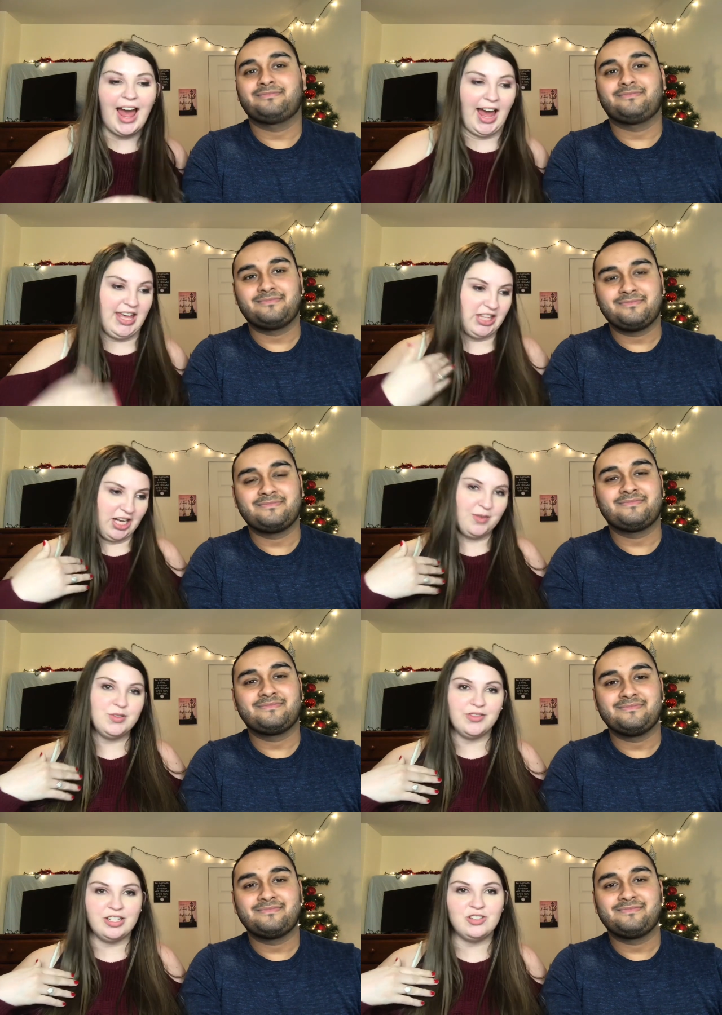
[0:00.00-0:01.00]
Speaker 1: I thought it
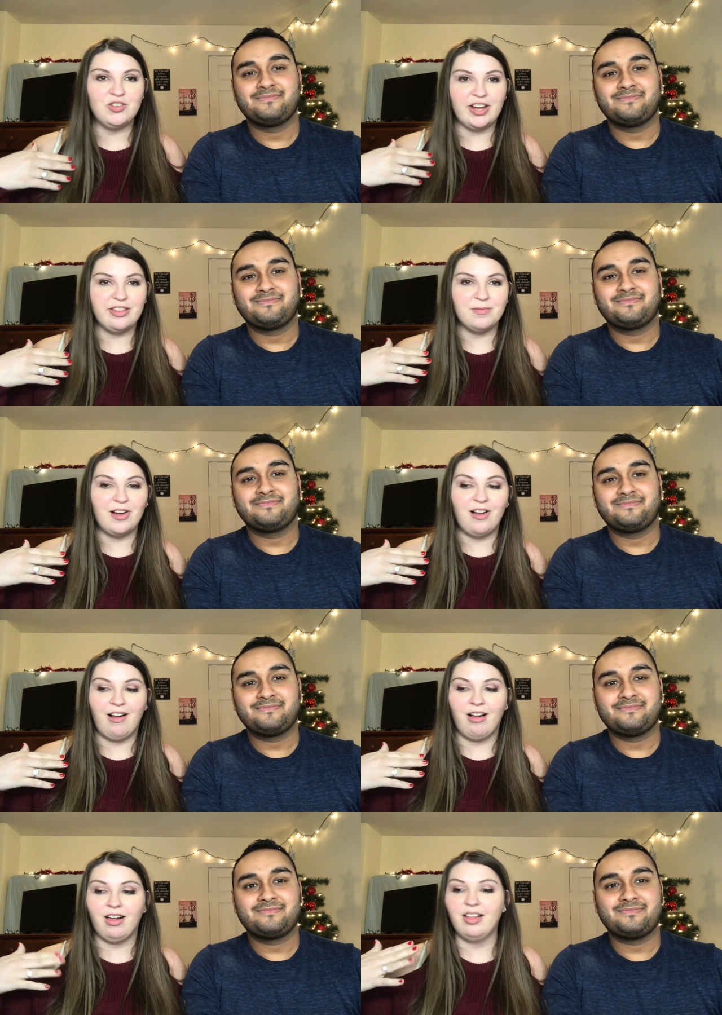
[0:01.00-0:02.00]
was fun to try them
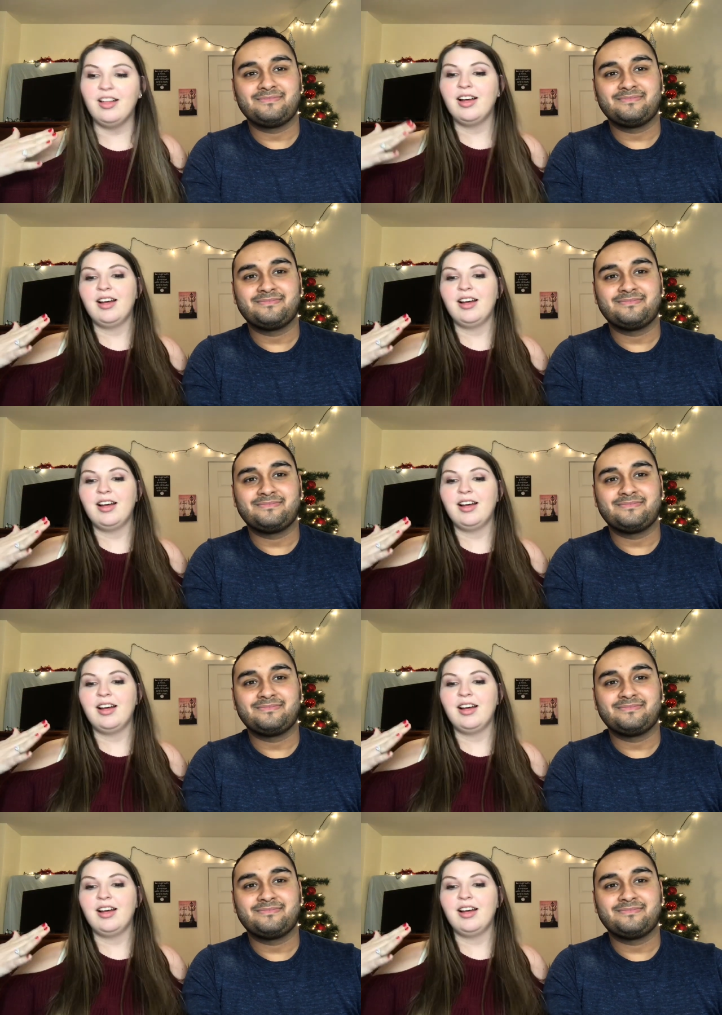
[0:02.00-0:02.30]
all.